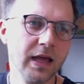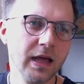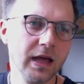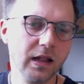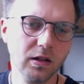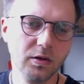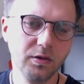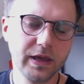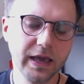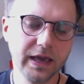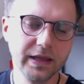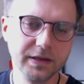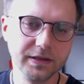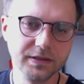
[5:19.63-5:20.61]

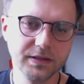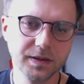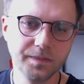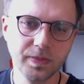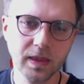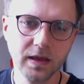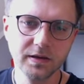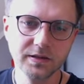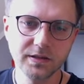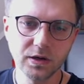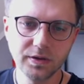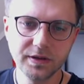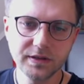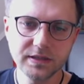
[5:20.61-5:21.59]
located.
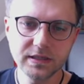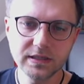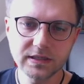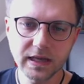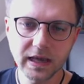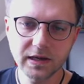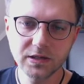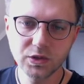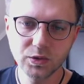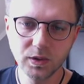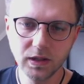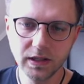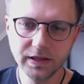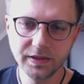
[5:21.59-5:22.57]
So this is
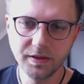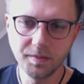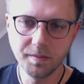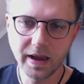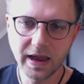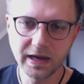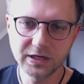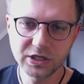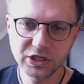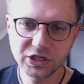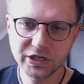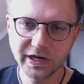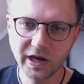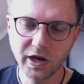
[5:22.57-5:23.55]
actually the
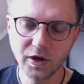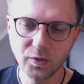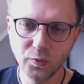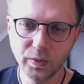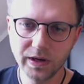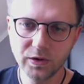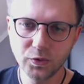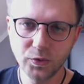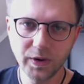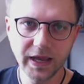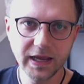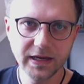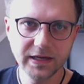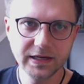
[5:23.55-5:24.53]
mesh we
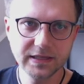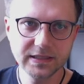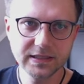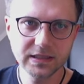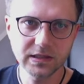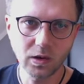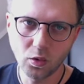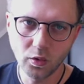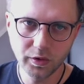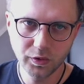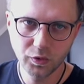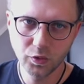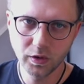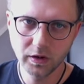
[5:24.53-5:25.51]
created or
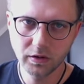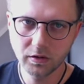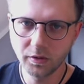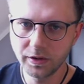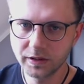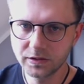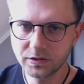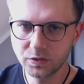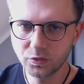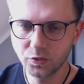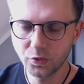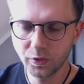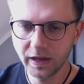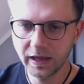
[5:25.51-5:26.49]
you are going to
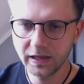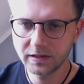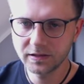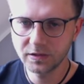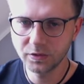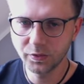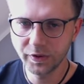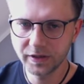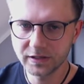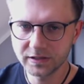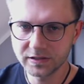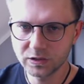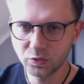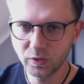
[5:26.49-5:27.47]
create during the
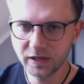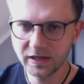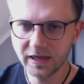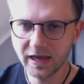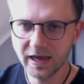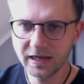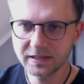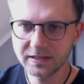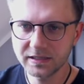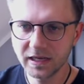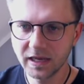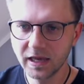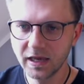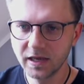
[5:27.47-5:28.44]
screencast.
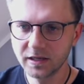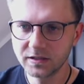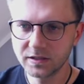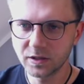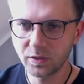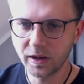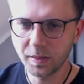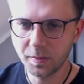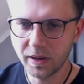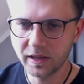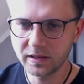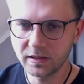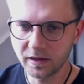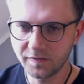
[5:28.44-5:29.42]
So I
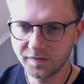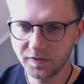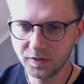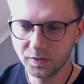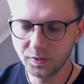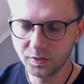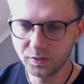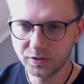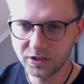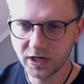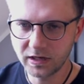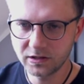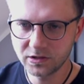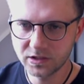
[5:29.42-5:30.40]
made a few
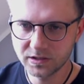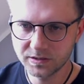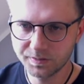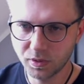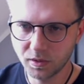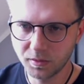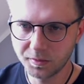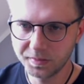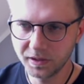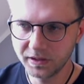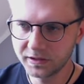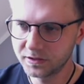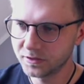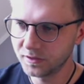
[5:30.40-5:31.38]
changes
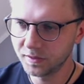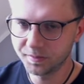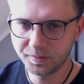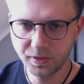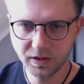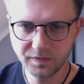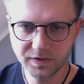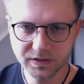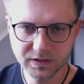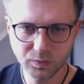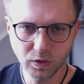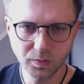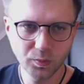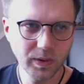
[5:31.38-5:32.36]
probably to the previous
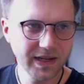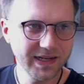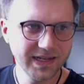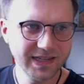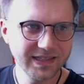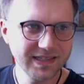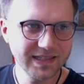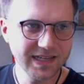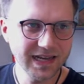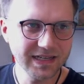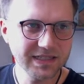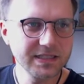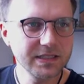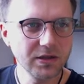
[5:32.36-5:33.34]
one, but it
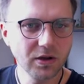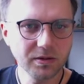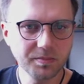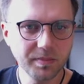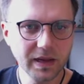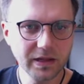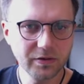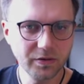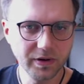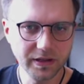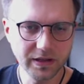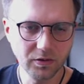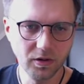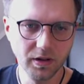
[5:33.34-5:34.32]
does not matter
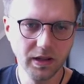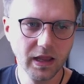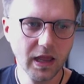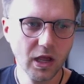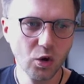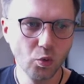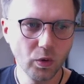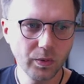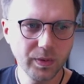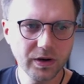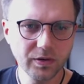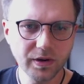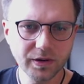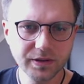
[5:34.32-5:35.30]
at all. What we
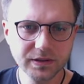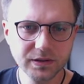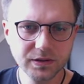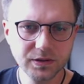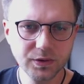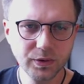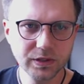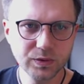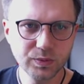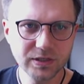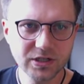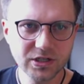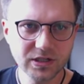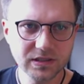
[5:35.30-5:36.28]
are going to do is we
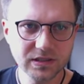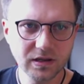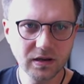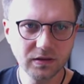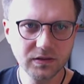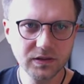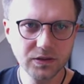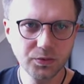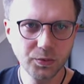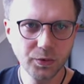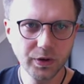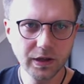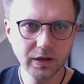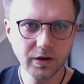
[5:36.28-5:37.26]
just cut through
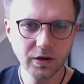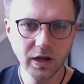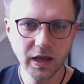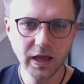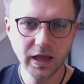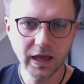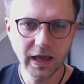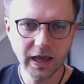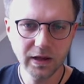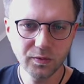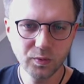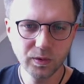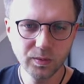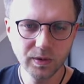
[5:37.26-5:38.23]
here
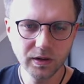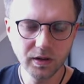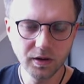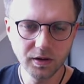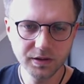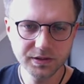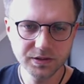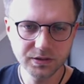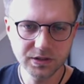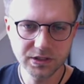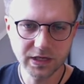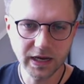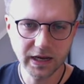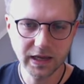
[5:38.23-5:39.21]
and we will also
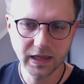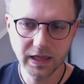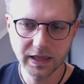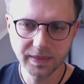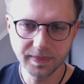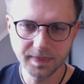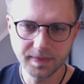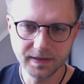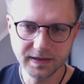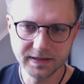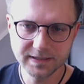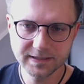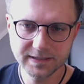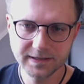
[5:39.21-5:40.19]
check
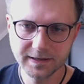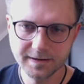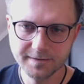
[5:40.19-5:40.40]
this